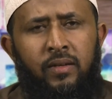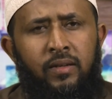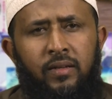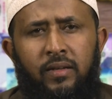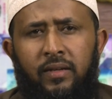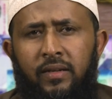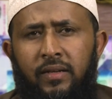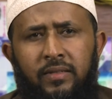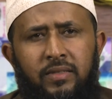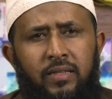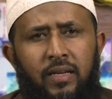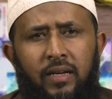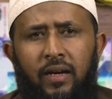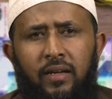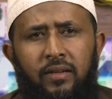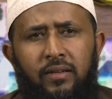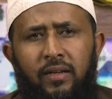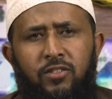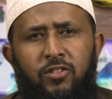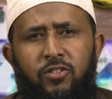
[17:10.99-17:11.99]
zakat
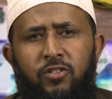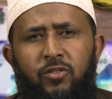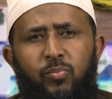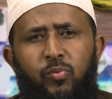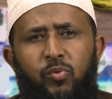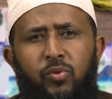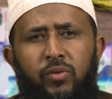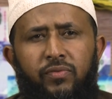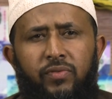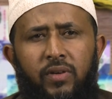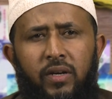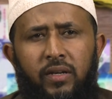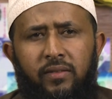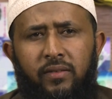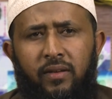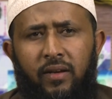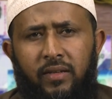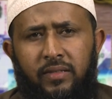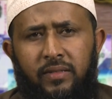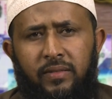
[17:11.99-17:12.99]
doesn't purify
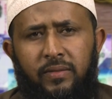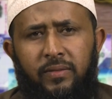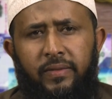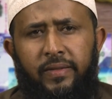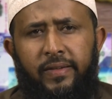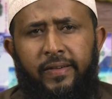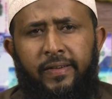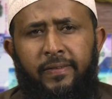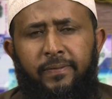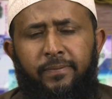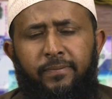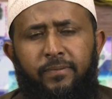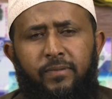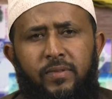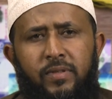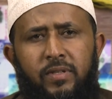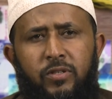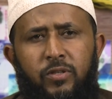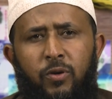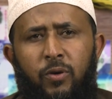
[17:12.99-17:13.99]
that. Okay,
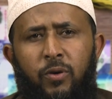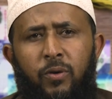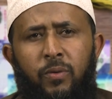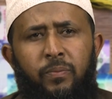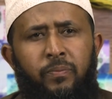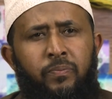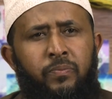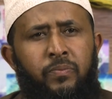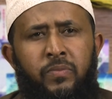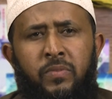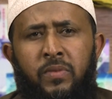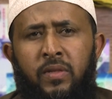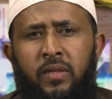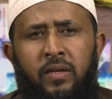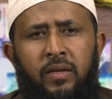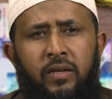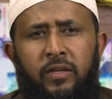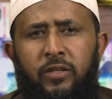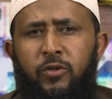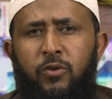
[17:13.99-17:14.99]
so
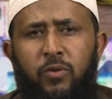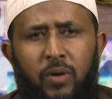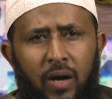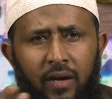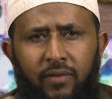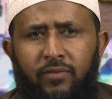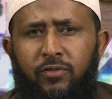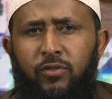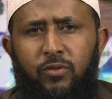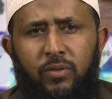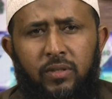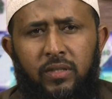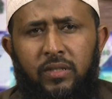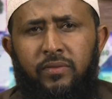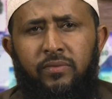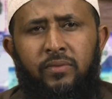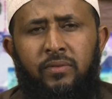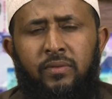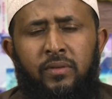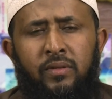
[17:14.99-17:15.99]
you have to give